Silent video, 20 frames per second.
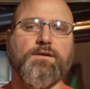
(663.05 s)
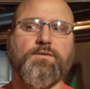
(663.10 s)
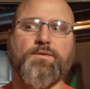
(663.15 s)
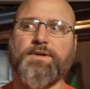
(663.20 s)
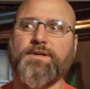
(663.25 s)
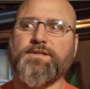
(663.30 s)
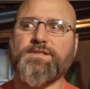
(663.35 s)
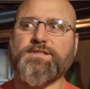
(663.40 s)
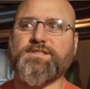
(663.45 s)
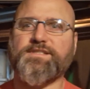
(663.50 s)

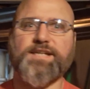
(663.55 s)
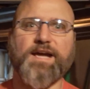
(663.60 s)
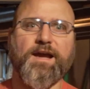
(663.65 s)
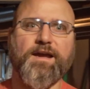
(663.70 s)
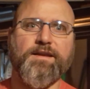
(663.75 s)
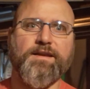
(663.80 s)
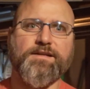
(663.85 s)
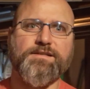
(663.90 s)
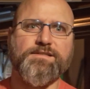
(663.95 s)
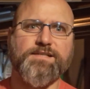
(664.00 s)
Why don't you just
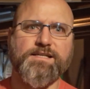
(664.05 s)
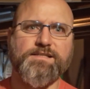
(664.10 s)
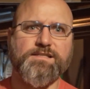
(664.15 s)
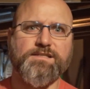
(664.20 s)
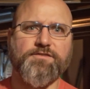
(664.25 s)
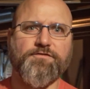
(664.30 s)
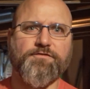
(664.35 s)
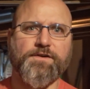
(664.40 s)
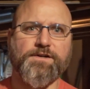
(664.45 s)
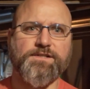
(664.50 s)
diet and exercise in
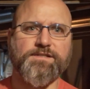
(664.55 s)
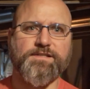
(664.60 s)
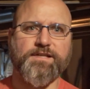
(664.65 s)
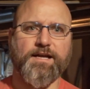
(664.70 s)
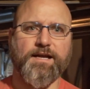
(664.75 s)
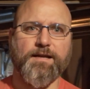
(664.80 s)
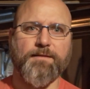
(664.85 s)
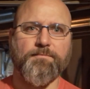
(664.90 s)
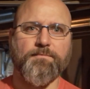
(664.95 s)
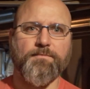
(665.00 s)
the first
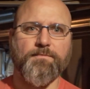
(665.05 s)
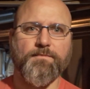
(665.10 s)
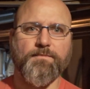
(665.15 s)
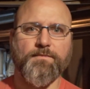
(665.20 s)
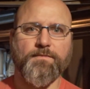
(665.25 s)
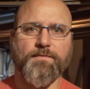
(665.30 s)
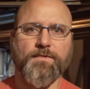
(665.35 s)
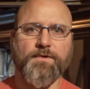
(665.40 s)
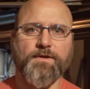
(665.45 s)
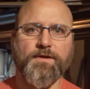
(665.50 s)
time?
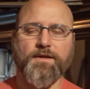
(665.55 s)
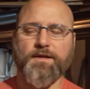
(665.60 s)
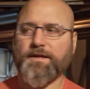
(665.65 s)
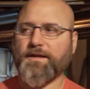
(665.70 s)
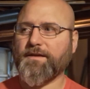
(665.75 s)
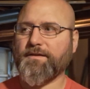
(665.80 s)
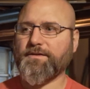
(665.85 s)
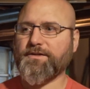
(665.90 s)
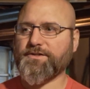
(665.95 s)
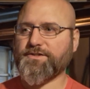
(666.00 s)

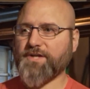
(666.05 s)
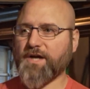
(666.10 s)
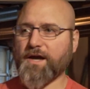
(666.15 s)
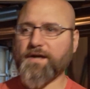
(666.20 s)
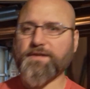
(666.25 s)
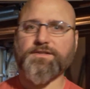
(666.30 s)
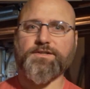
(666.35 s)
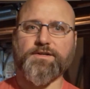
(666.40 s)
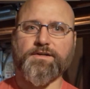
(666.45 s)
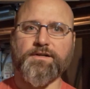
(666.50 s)
Your
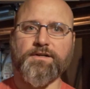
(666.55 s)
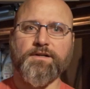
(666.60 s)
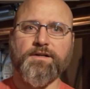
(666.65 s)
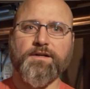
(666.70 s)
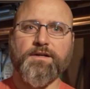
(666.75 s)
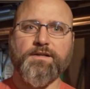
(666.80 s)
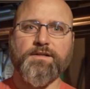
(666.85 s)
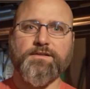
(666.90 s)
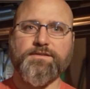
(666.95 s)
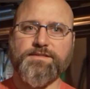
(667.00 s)
doctor
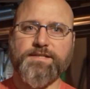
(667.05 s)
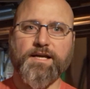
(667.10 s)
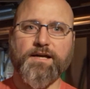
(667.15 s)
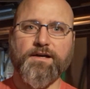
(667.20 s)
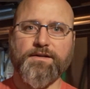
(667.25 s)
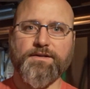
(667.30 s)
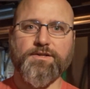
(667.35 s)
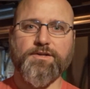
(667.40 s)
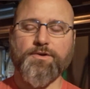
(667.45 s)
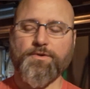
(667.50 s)
is
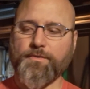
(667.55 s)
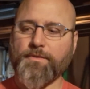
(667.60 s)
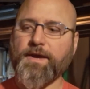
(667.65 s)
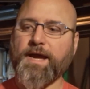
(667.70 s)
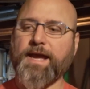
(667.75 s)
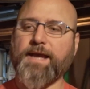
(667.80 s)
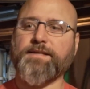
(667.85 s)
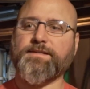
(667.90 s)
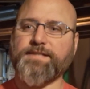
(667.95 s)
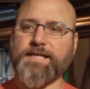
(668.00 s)
telling you,
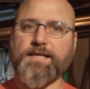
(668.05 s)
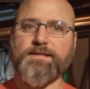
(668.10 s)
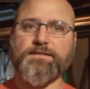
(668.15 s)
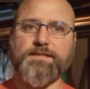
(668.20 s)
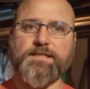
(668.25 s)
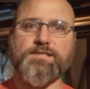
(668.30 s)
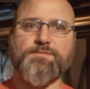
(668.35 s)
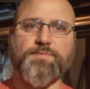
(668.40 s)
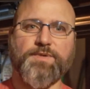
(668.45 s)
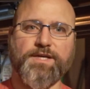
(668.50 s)
hey, take
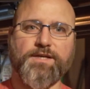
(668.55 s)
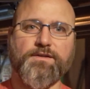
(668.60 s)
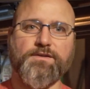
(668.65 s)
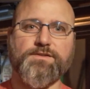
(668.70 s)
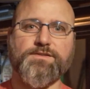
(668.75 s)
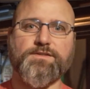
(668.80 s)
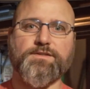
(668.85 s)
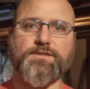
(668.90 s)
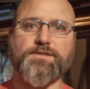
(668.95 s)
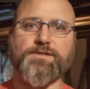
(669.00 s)
these
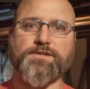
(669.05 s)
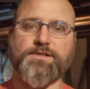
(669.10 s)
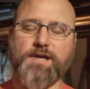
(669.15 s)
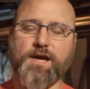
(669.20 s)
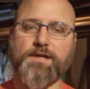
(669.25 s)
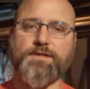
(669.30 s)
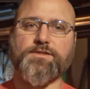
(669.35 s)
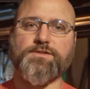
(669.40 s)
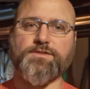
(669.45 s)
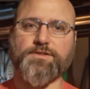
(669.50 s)
pills. Your
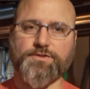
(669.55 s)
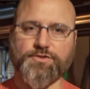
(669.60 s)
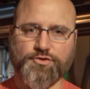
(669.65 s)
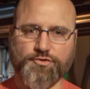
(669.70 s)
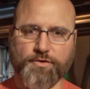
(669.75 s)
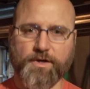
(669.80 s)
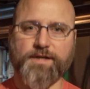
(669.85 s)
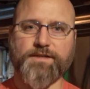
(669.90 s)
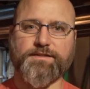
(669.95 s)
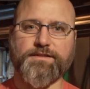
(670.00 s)
doctor's a
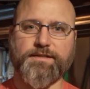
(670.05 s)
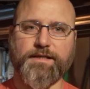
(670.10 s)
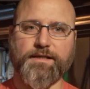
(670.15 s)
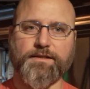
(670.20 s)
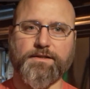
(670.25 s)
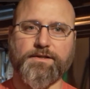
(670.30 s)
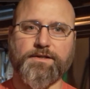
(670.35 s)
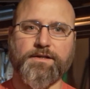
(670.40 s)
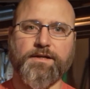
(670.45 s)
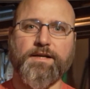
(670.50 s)
drug
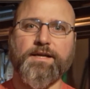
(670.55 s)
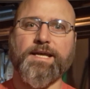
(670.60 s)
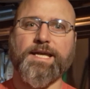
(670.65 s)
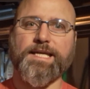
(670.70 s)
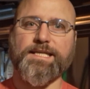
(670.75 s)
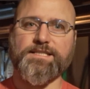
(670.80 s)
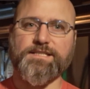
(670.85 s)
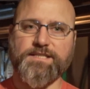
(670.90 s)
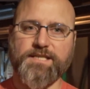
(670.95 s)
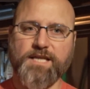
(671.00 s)
dealer.
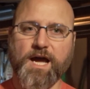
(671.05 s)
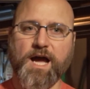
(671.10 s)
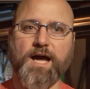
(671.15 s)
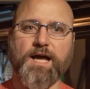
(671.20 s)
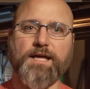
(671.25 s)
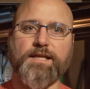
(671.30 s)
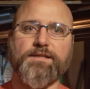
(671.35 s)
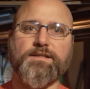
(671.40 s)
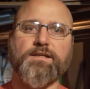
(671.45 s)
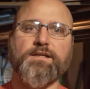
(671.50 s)
He's
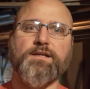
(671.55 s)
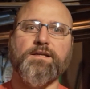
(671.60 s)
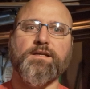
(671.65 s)
not